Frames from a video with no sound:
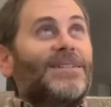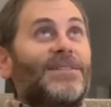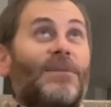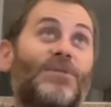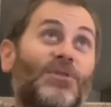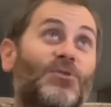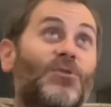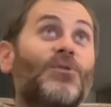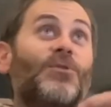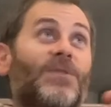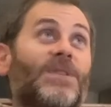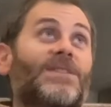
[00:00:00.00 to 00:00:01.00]
I mean, the
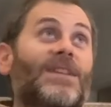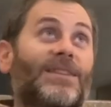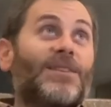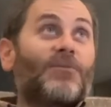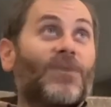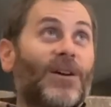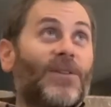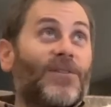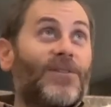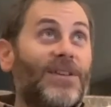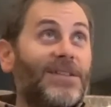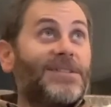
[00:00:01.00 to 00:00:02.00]
truth is that there were other
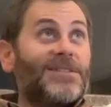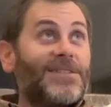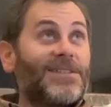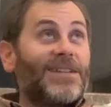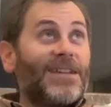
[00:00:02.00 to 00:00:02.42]
things,